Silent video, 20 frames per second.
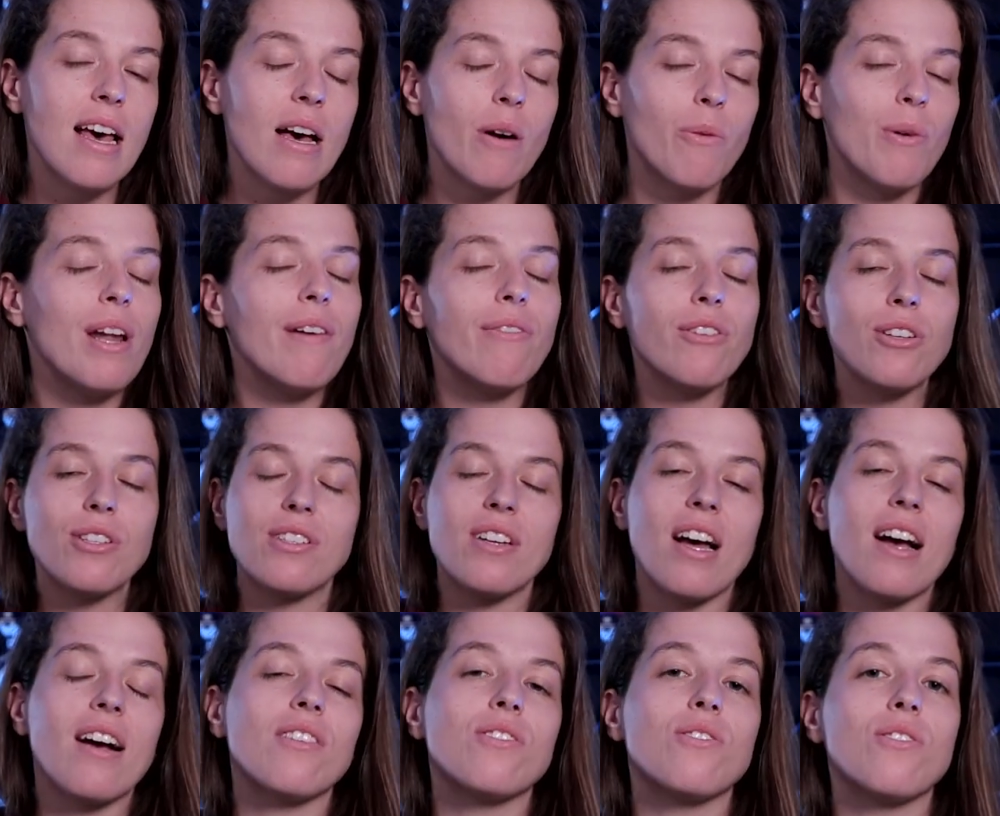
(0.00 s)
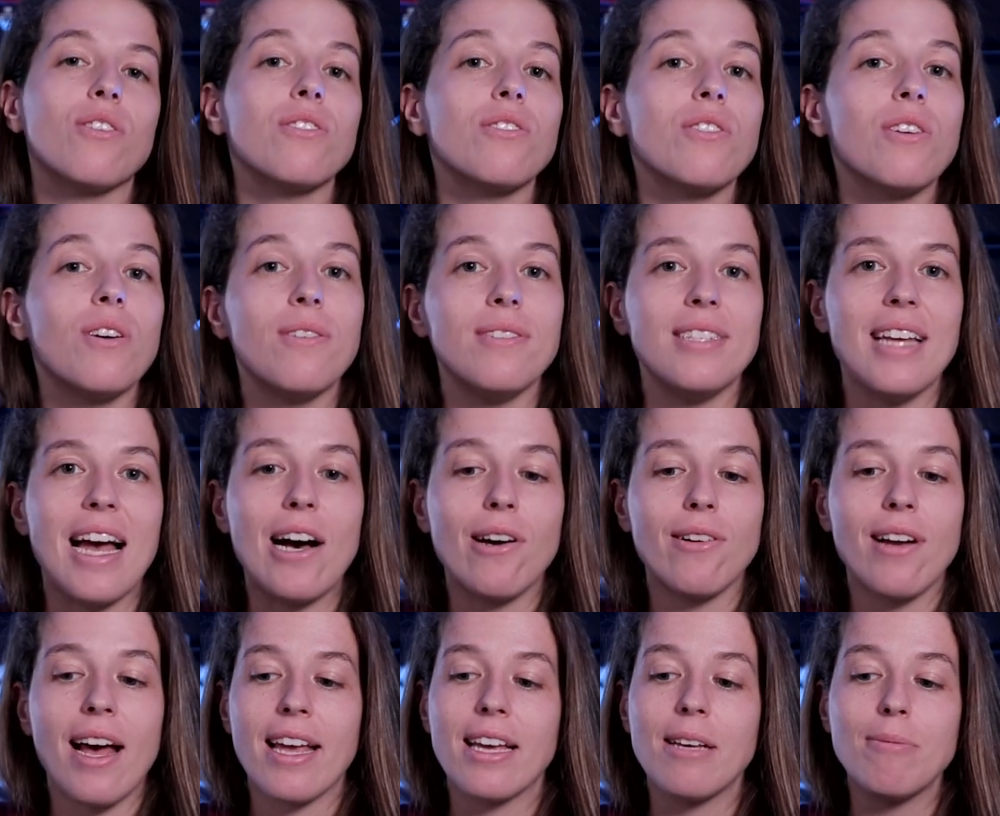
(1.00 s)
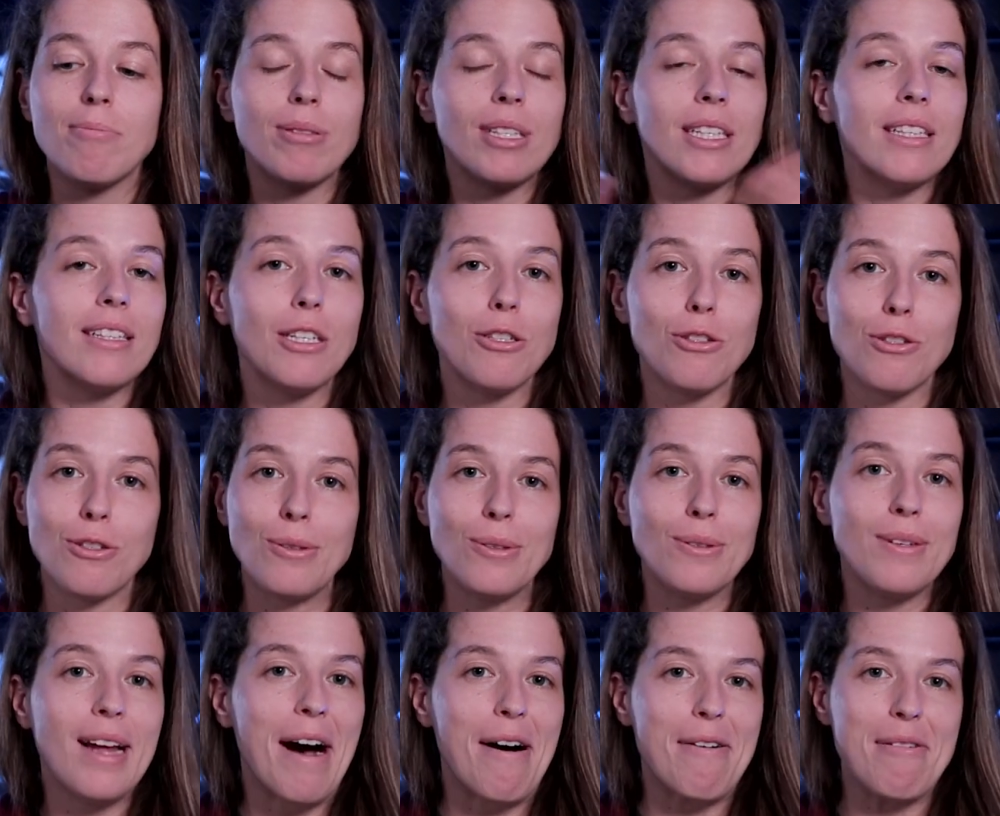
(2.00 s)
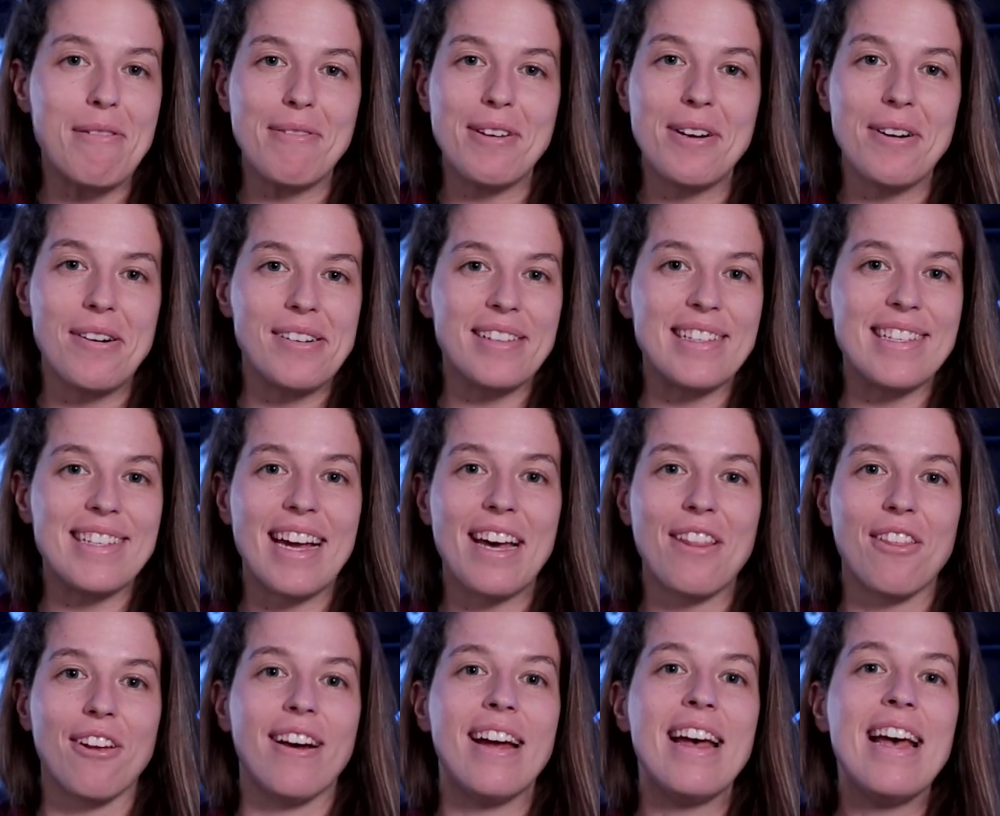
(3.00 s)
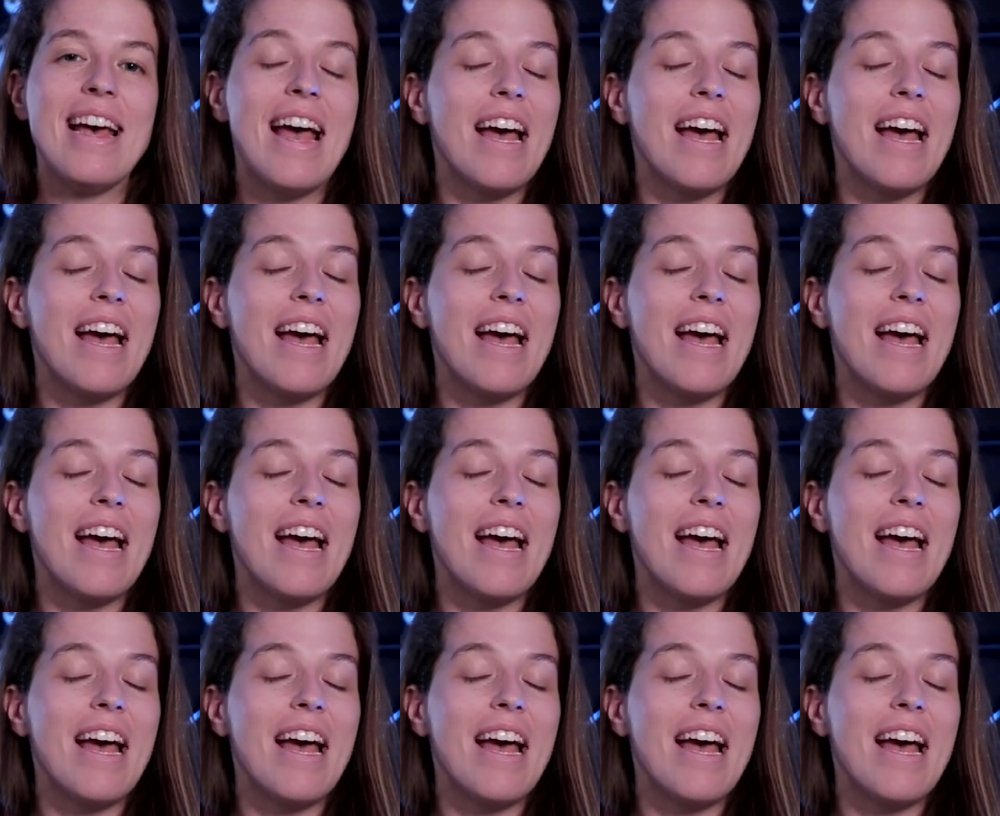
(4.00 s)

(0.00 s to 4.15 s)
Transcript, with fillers: Whenever stocks start to go down, I completely tune out of it altogether.